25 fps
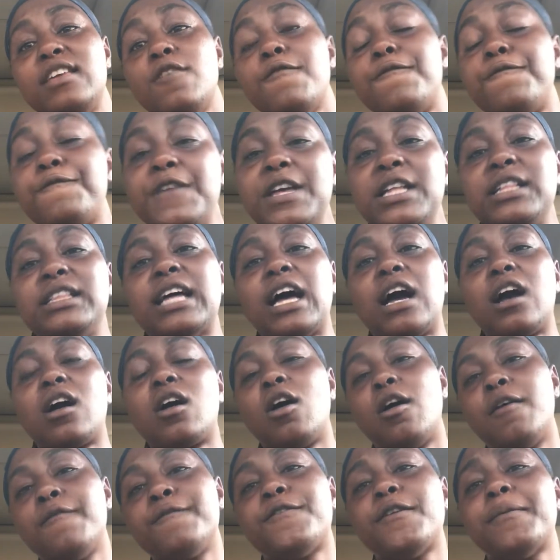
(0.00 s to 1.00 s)
you feel that
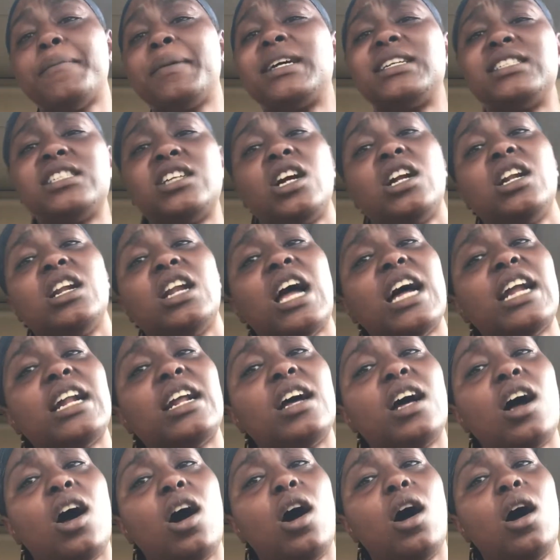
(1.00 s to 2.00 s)
comfort, because there are a lot
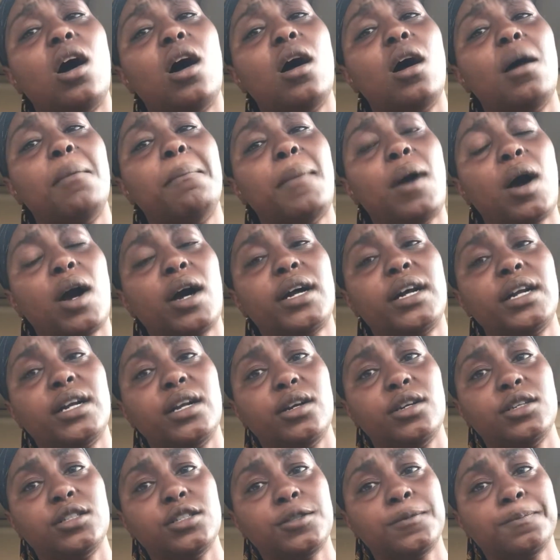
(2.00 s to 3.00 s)
of
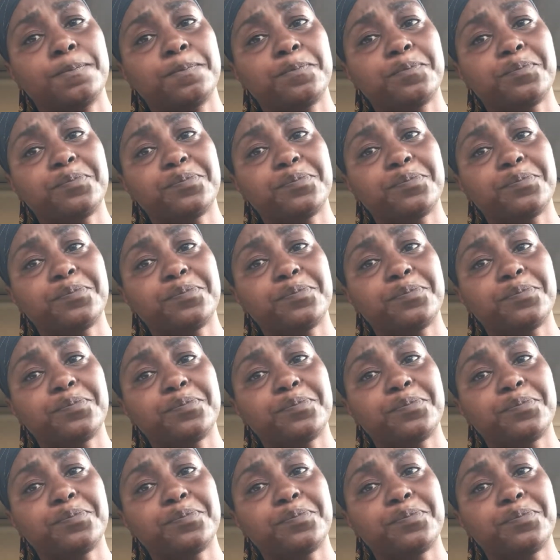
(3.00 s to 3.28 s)
marketers